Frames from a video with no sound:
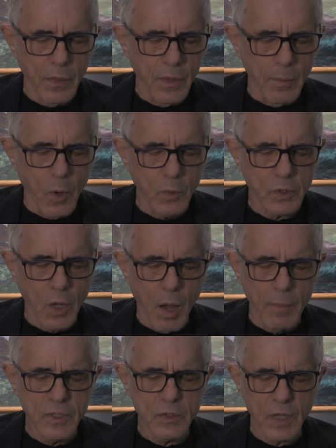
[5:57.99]
The most
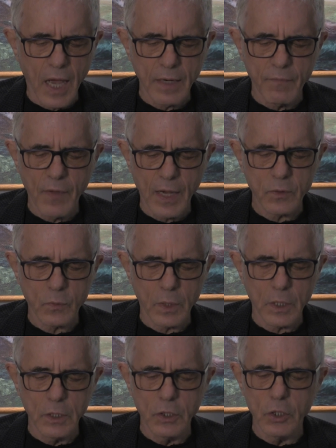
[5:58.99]
common side effects were
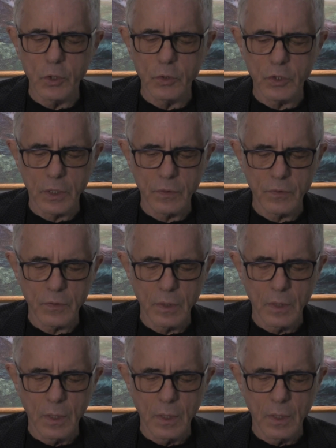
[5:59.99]
contusions,